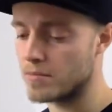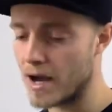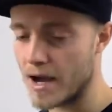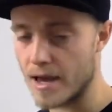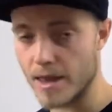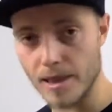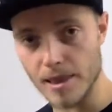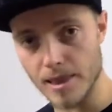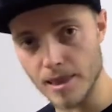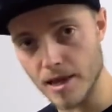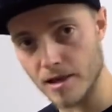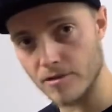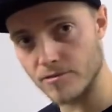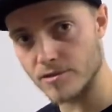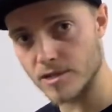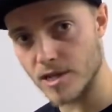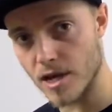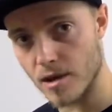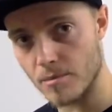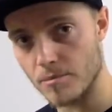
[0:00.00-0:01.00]
my
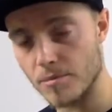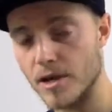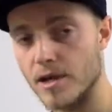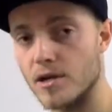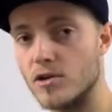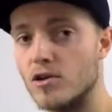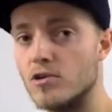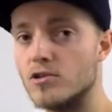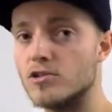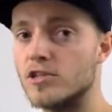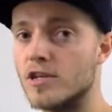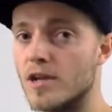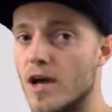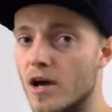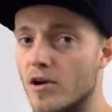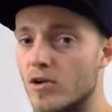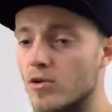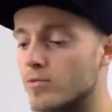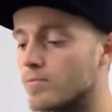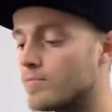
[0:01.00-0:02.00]
left hand playing the
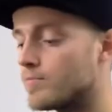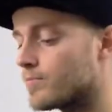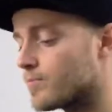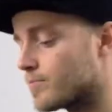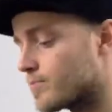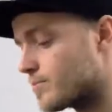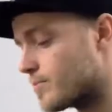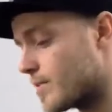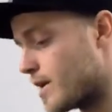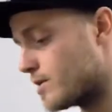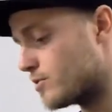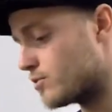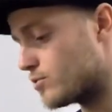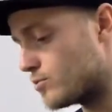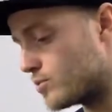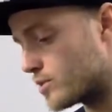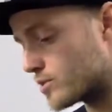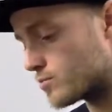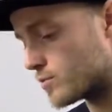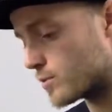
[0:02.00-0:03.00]
ostinato, I
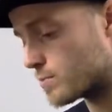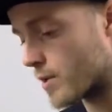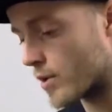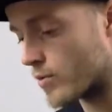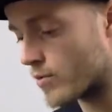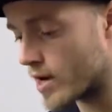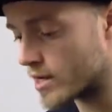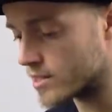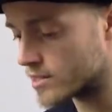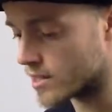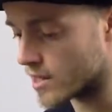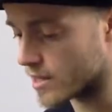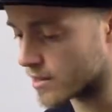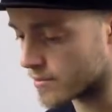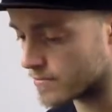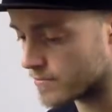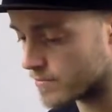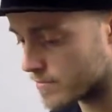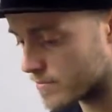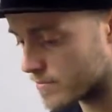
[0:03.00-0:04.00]
do it with my right hand.